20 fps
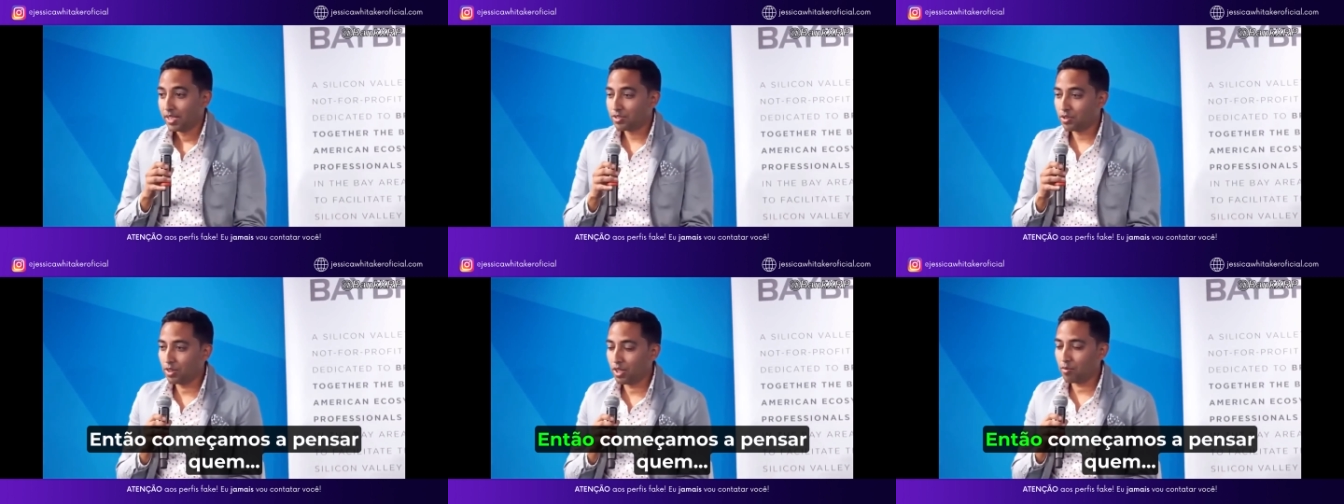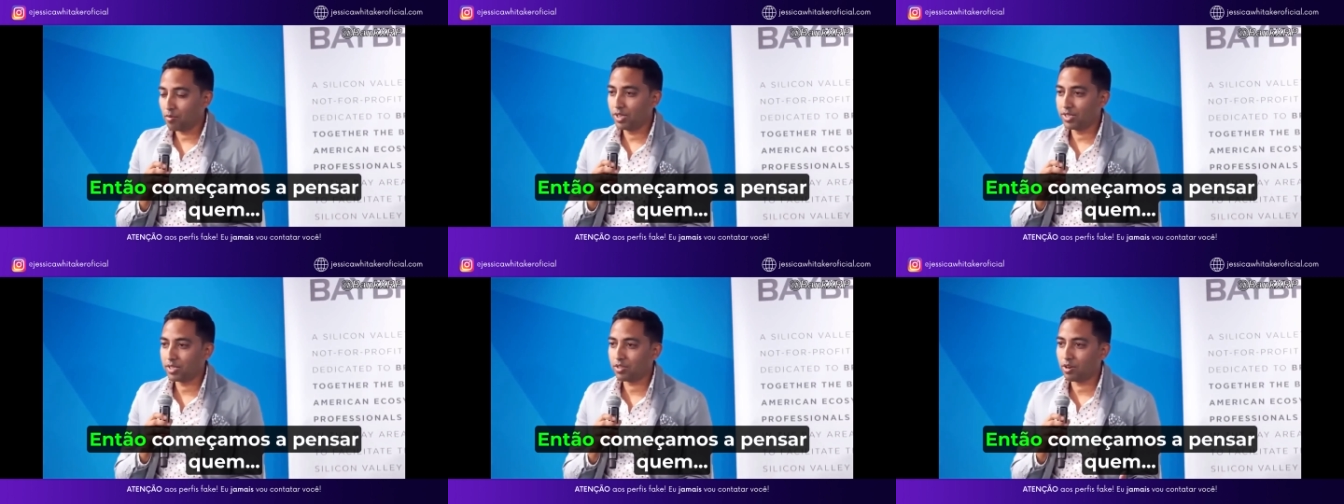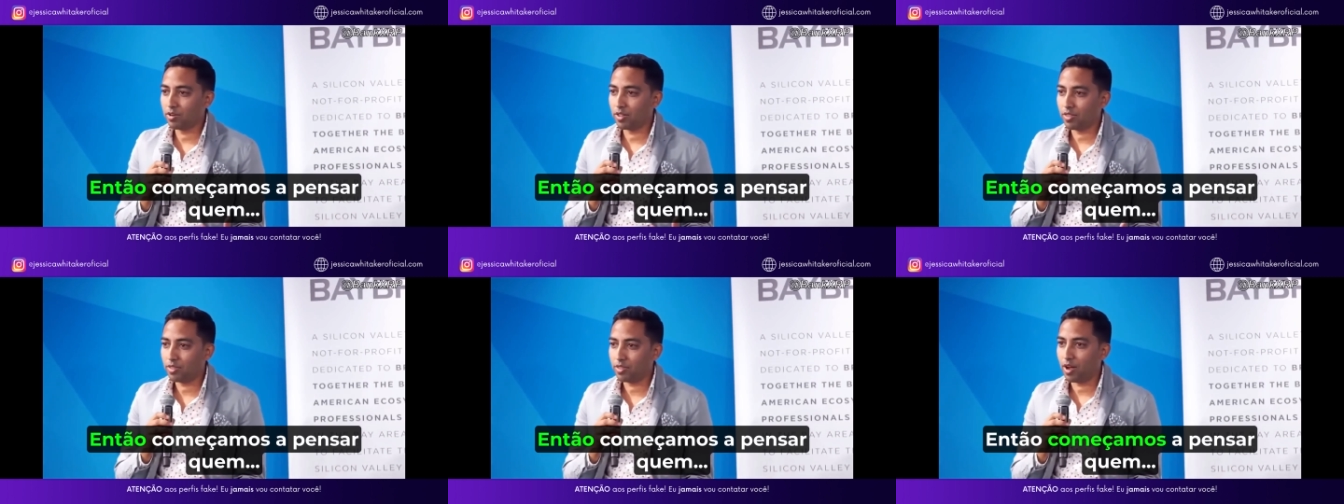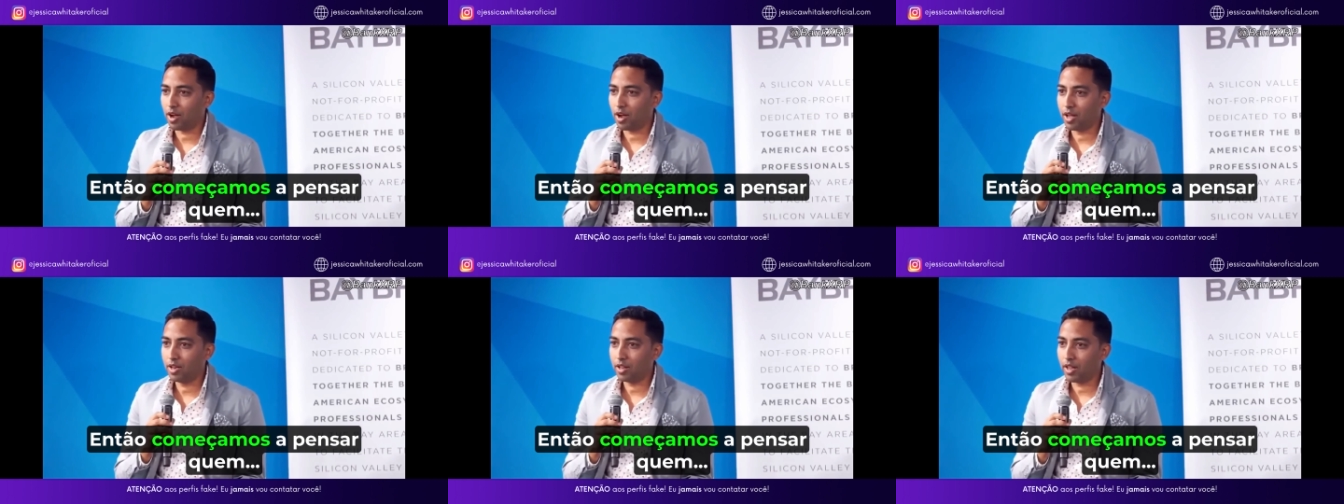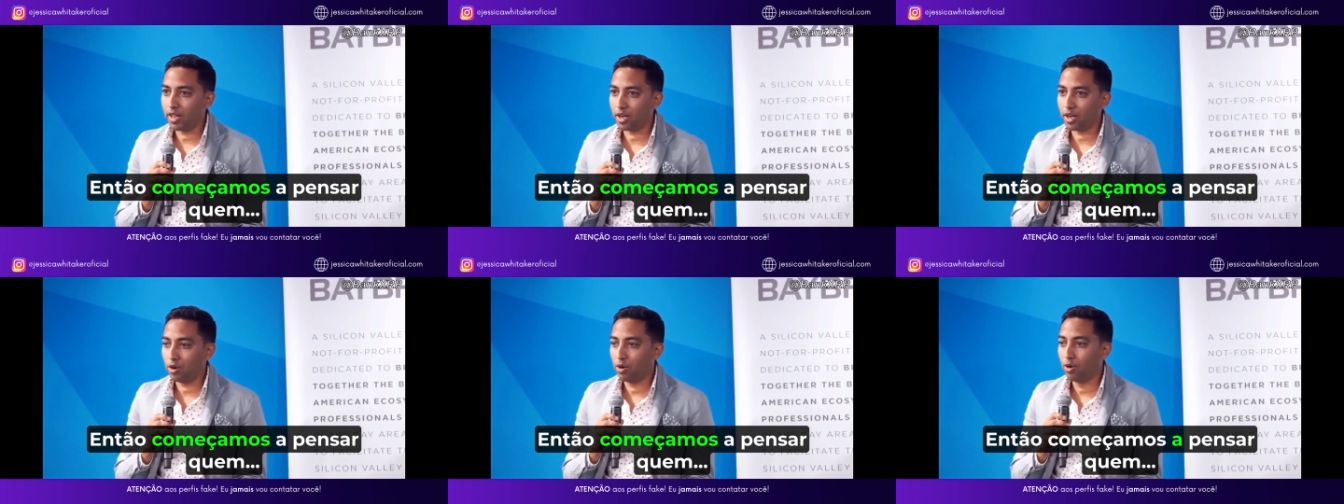So then we sort of
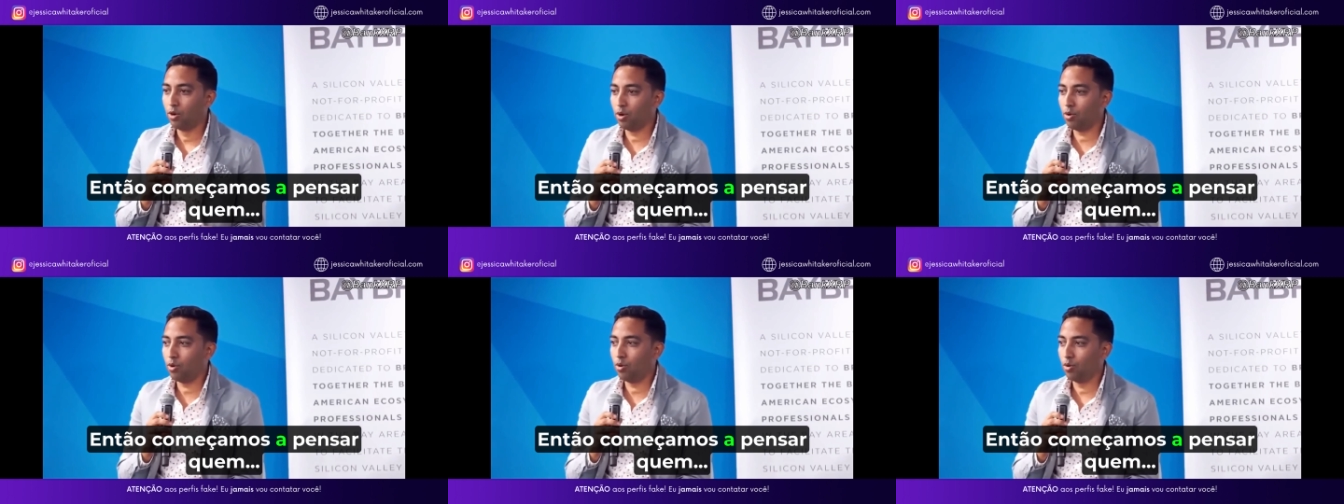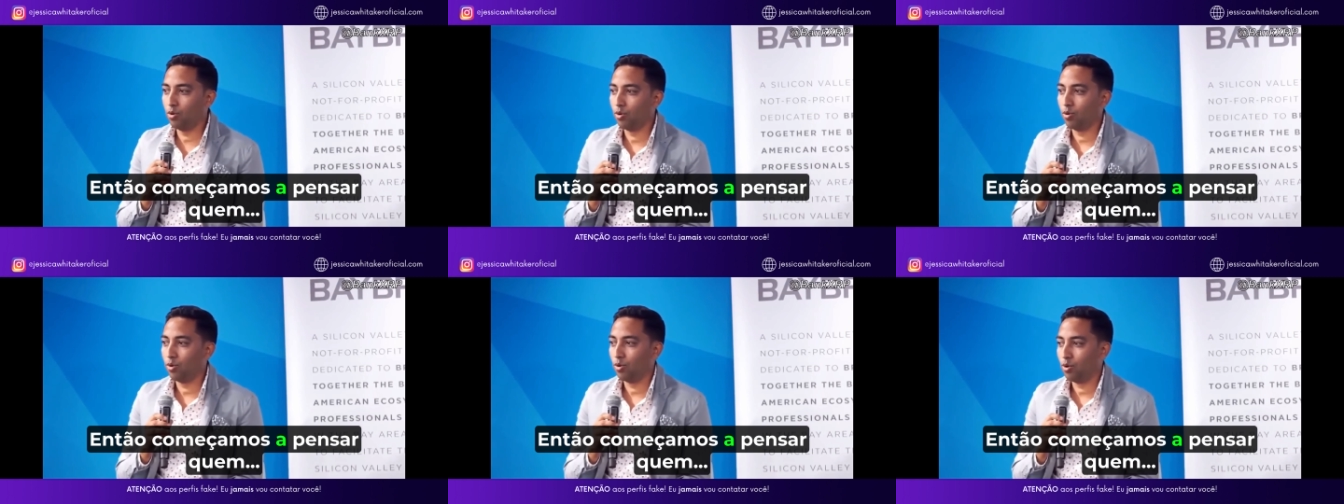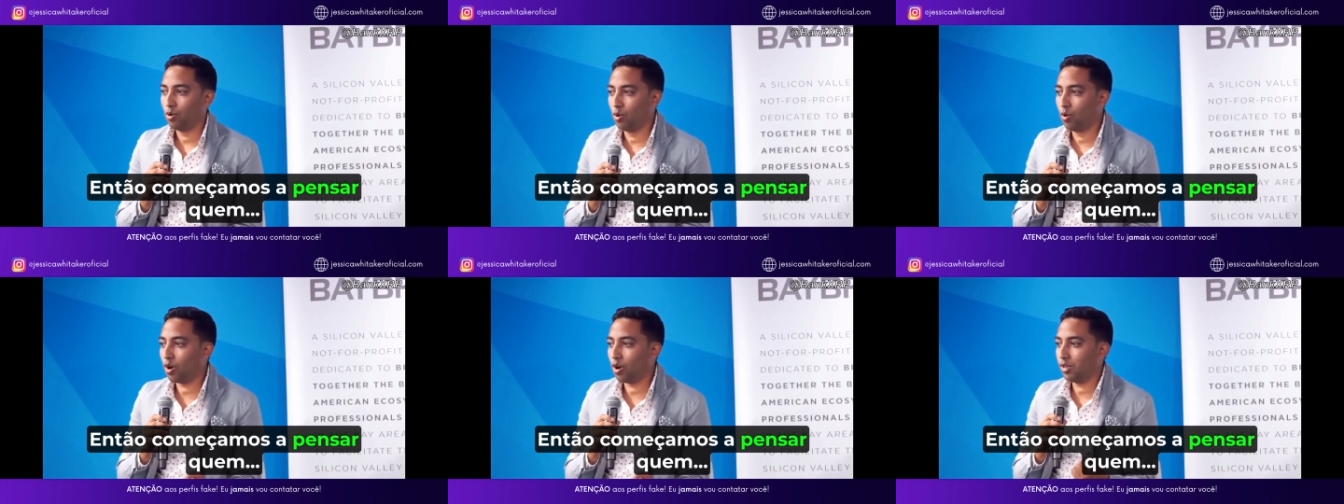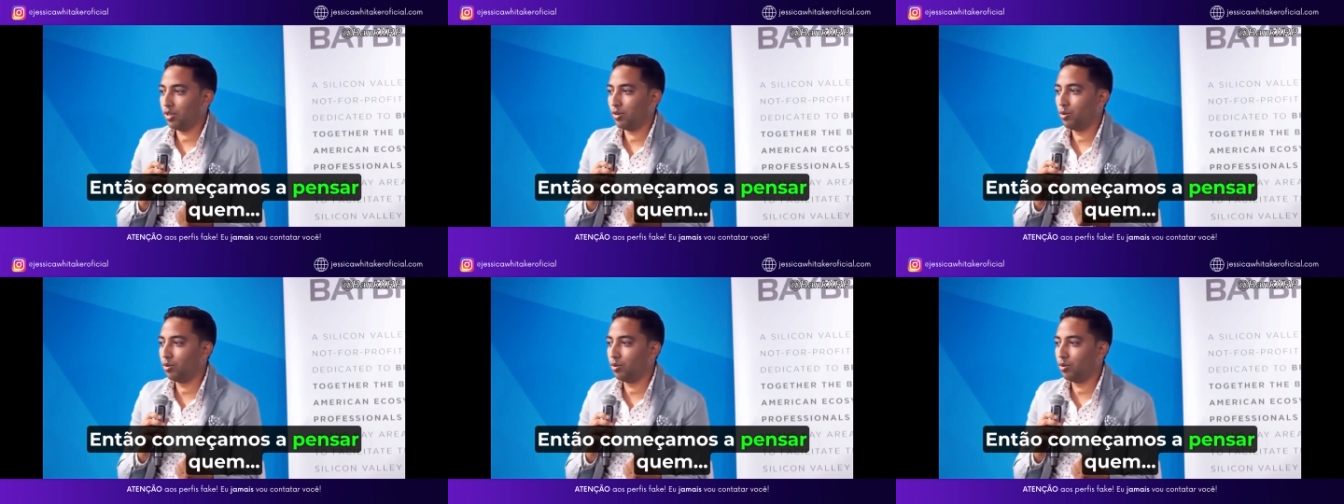thought like who who are,